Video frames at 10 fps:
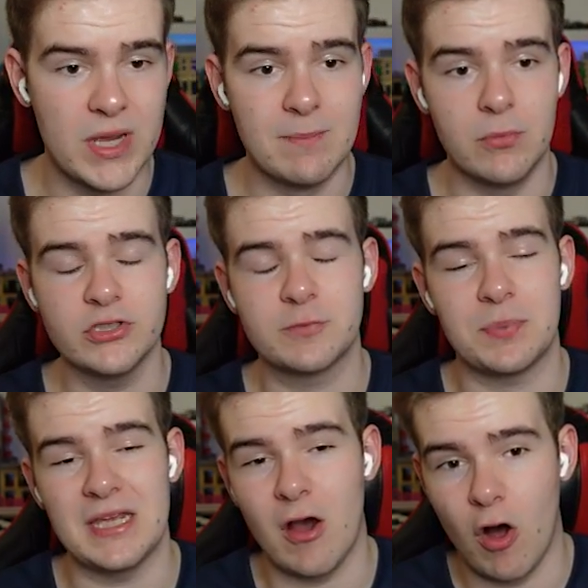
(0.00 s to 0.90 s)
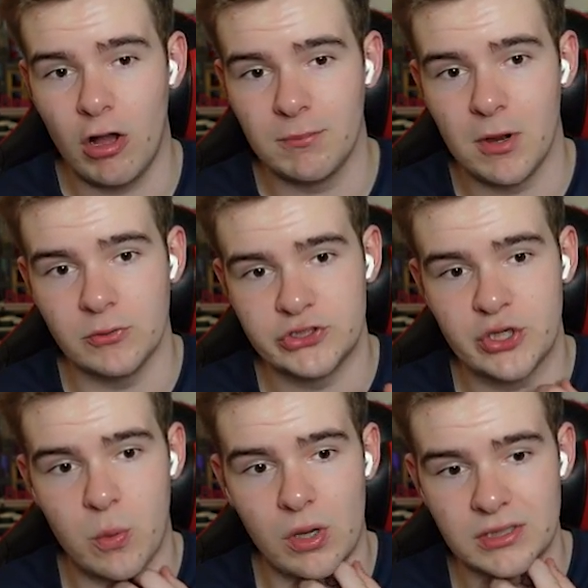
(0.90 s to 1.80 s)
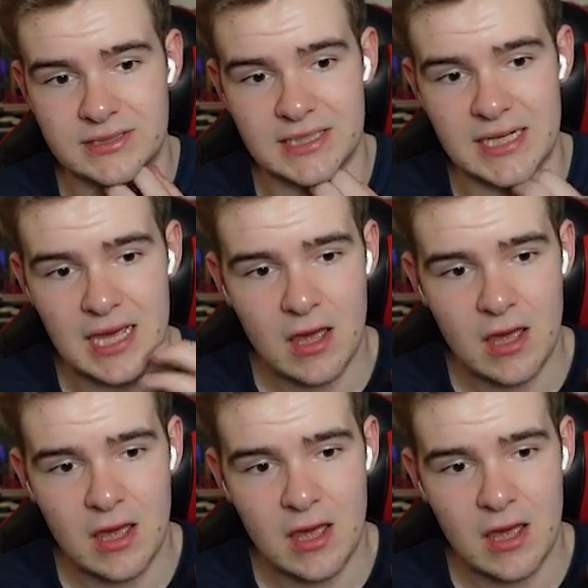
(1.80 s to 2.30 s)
we must be almost quality.